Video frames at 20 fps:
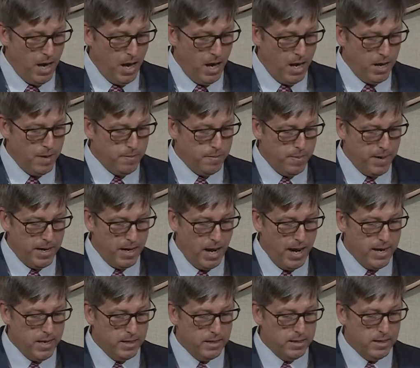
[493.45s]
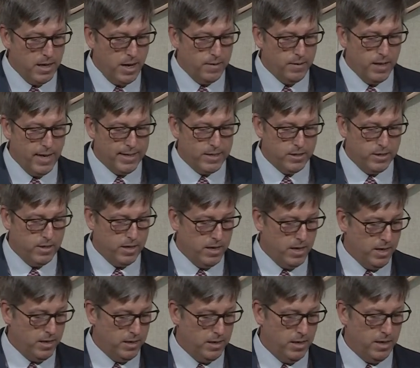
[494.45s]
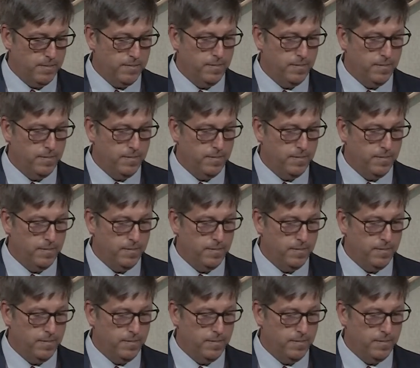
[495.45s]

But I'd like to thank